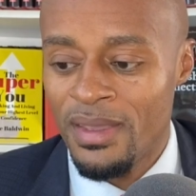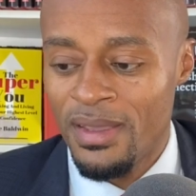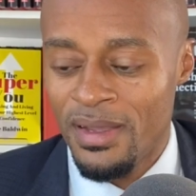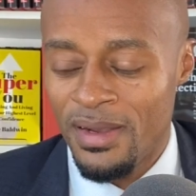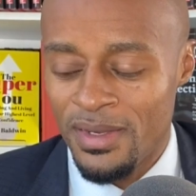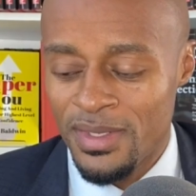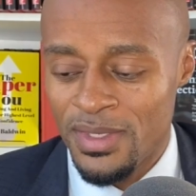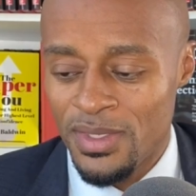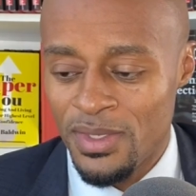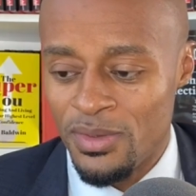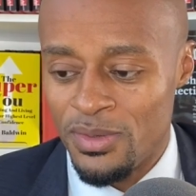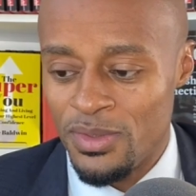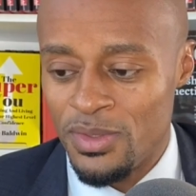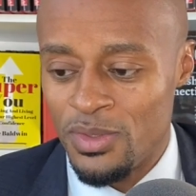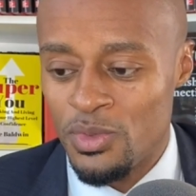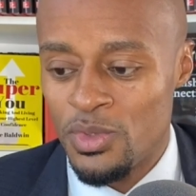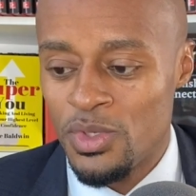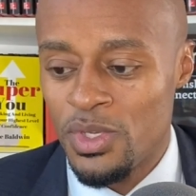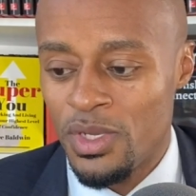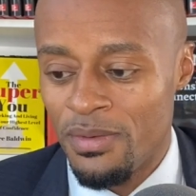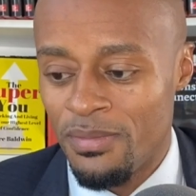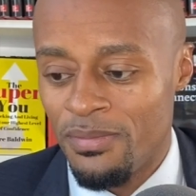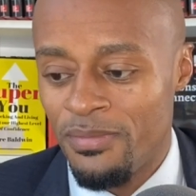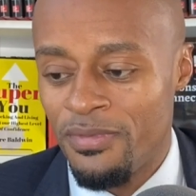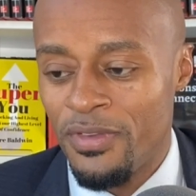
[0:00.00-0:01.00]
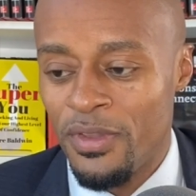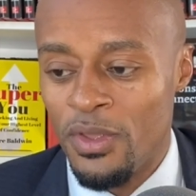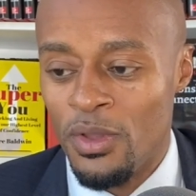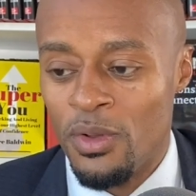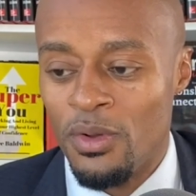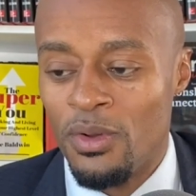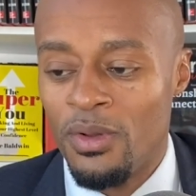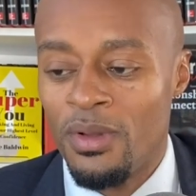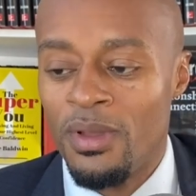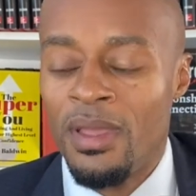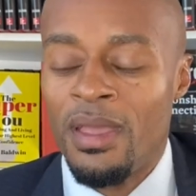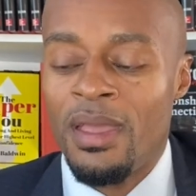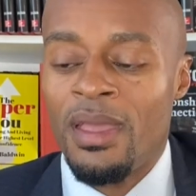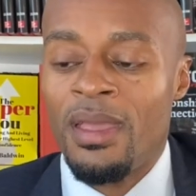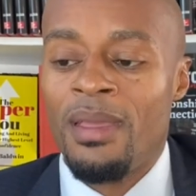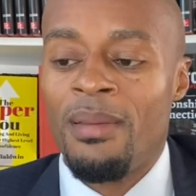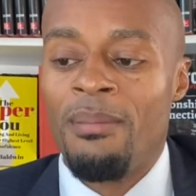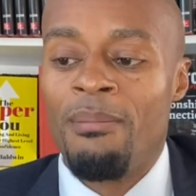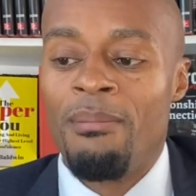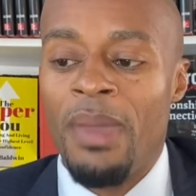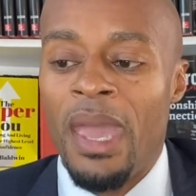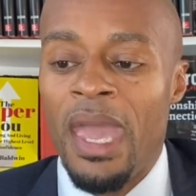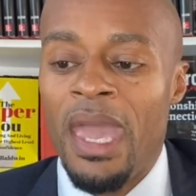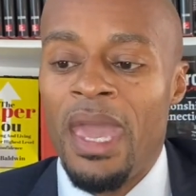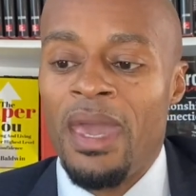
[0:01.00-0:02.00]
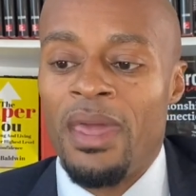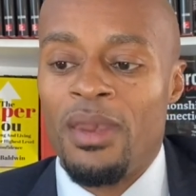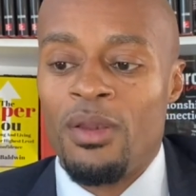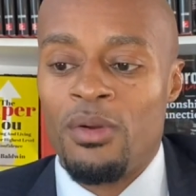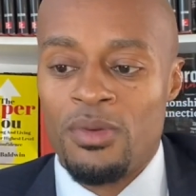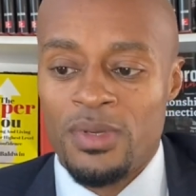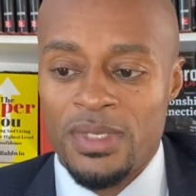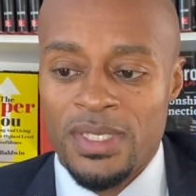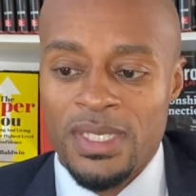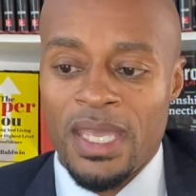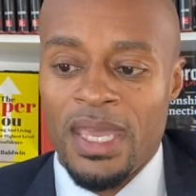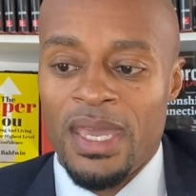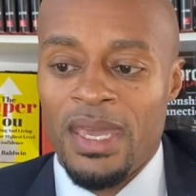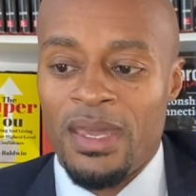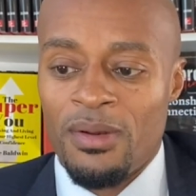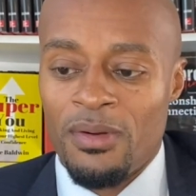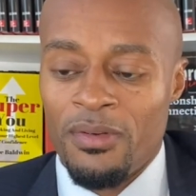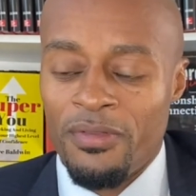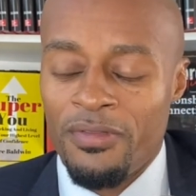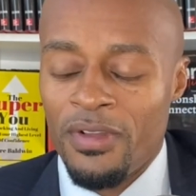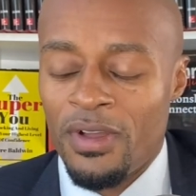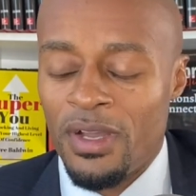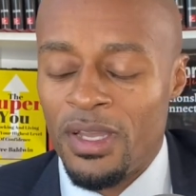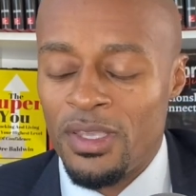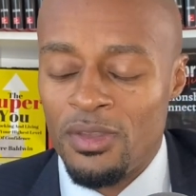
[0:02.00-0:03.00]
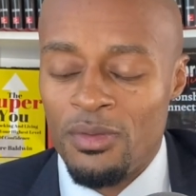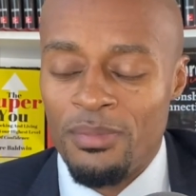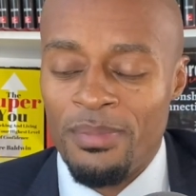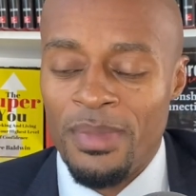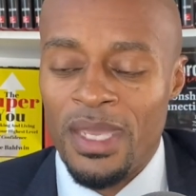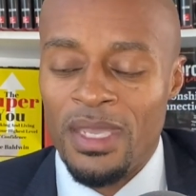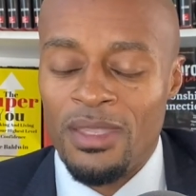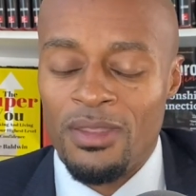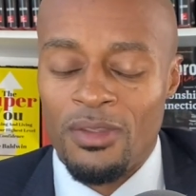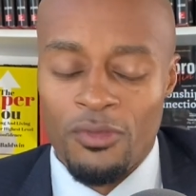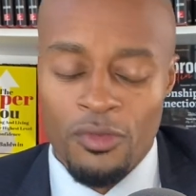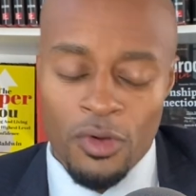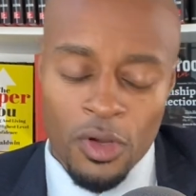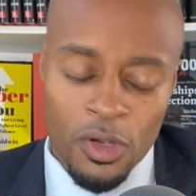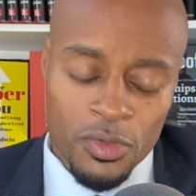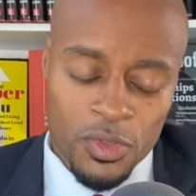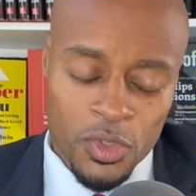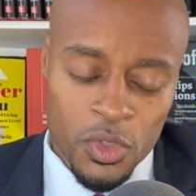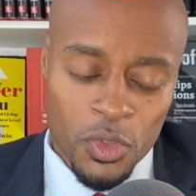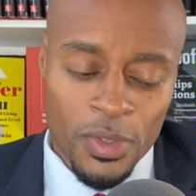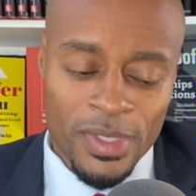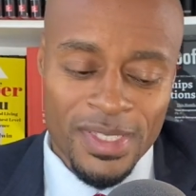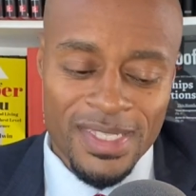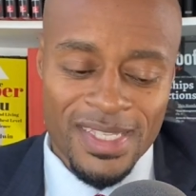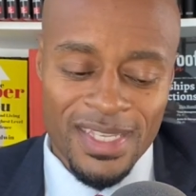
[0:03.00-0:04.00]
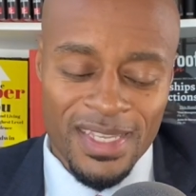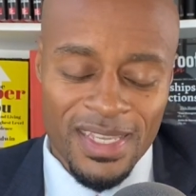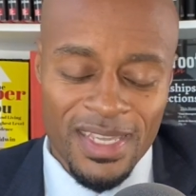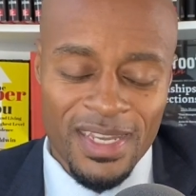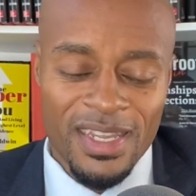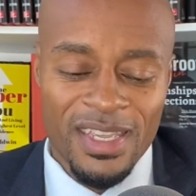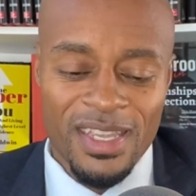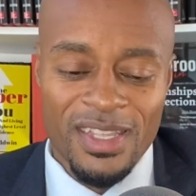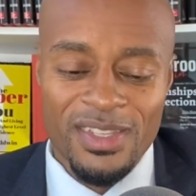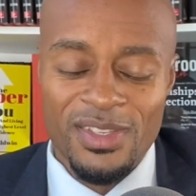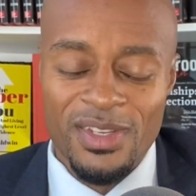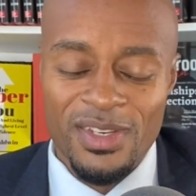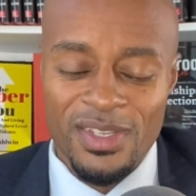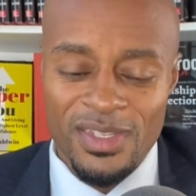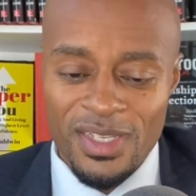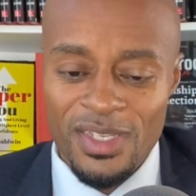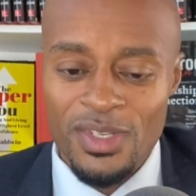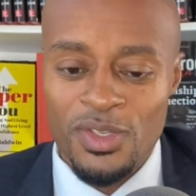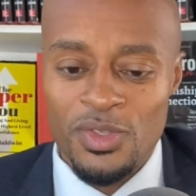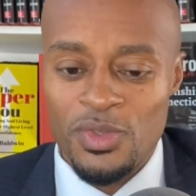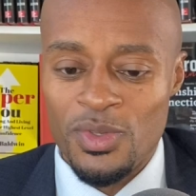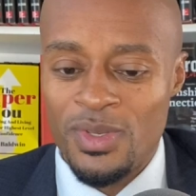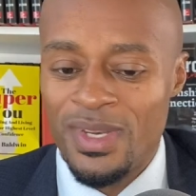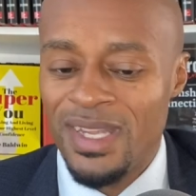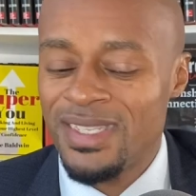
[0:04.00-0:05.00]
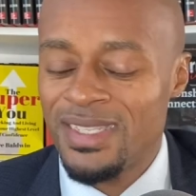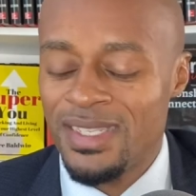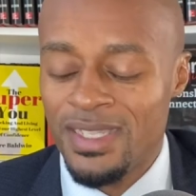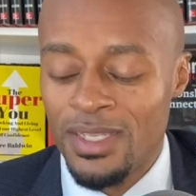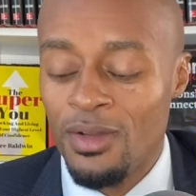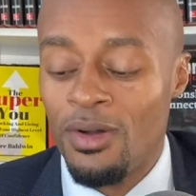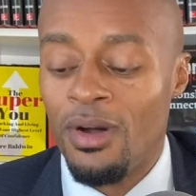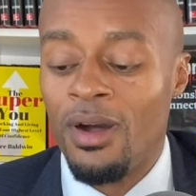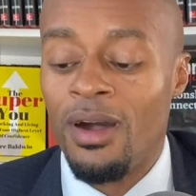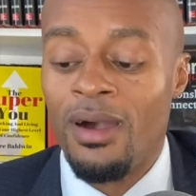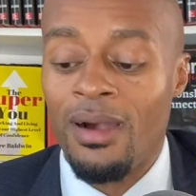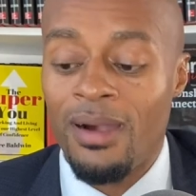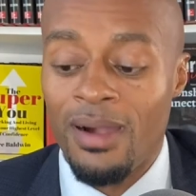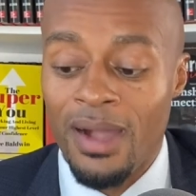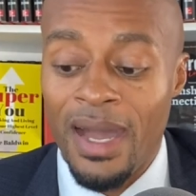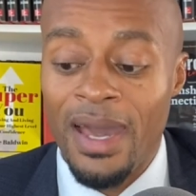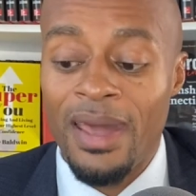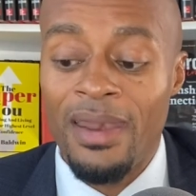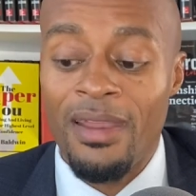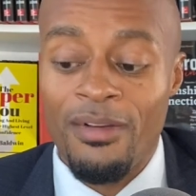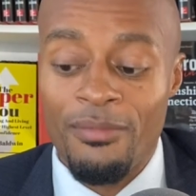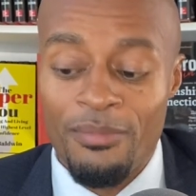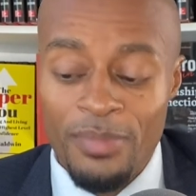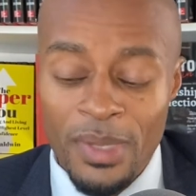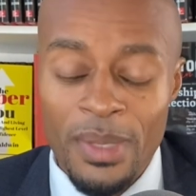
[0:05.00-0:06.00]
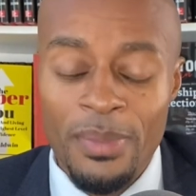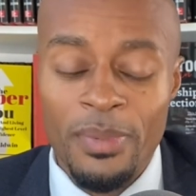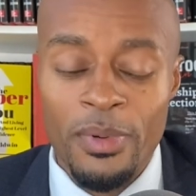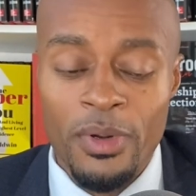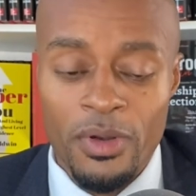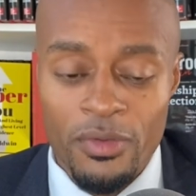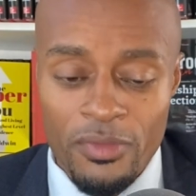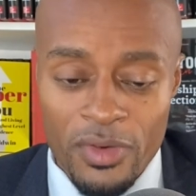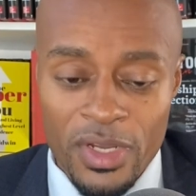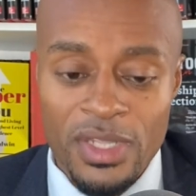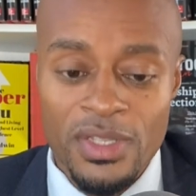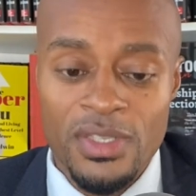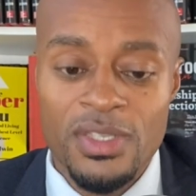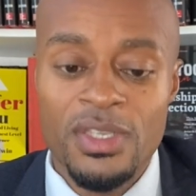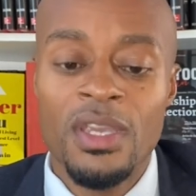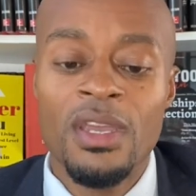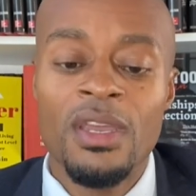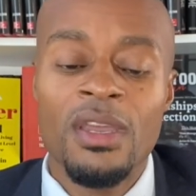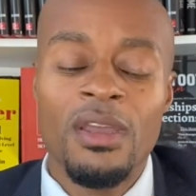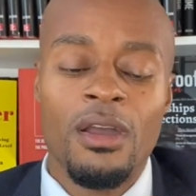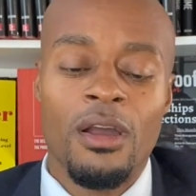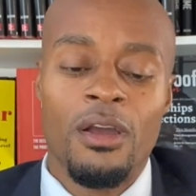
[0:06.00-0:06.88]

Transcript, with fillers: All right, so you shouldn't feel bad or sad or feel like you made the wrong choice in getting into this industry. That's still a lot of people to reach.